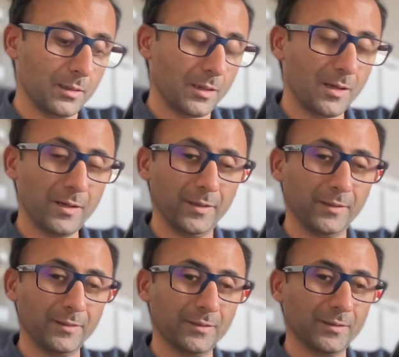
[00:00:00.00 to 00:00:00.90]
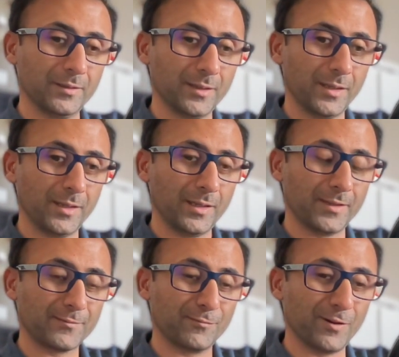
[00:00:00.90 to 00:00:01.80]
Hi.
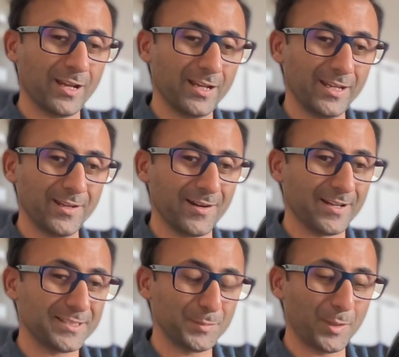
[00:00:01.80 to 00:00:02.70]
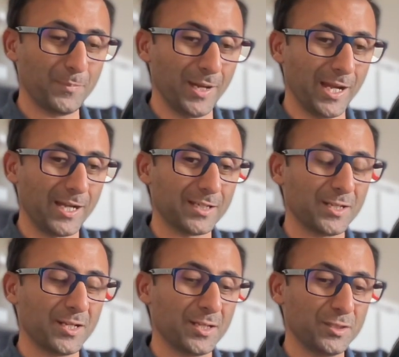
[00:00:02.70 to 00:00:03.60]
It's really nice to be back
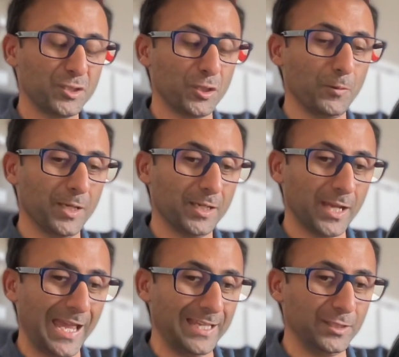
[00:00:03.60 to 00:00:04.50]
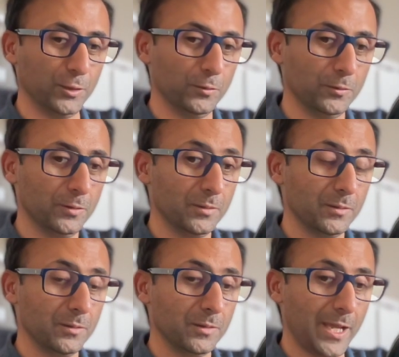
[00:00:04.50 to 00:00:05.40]
doing a new
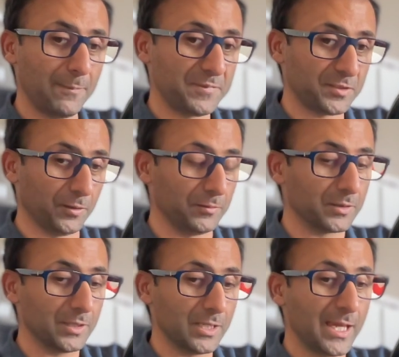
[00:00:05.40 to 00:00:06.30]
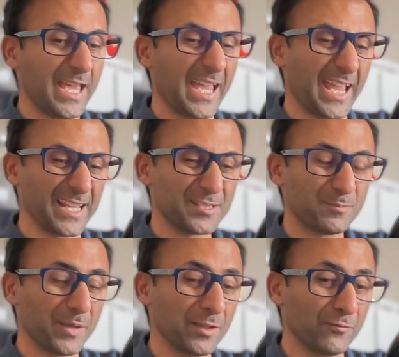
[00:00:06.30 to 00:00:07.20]
episode. It's
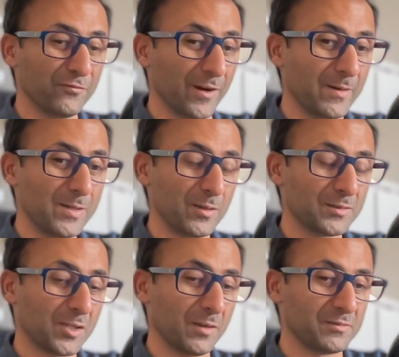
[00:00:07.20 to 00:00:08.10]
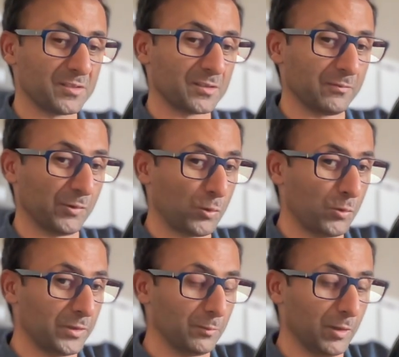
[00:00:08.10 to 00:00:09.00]
been a very long time since I've
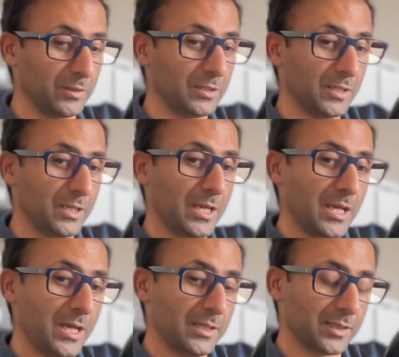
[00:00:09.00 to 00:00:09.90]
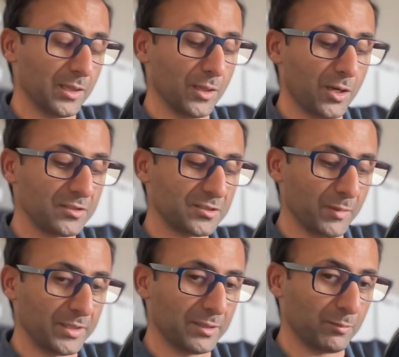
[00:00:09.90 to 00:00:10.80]
recorded one. The last time
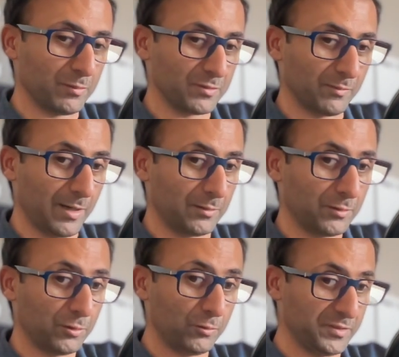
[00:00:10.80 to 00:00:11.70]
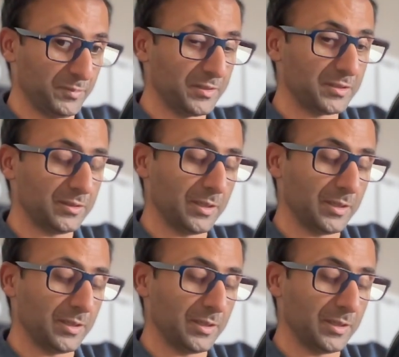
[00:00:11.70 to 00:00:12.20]
I did one was around Christmas.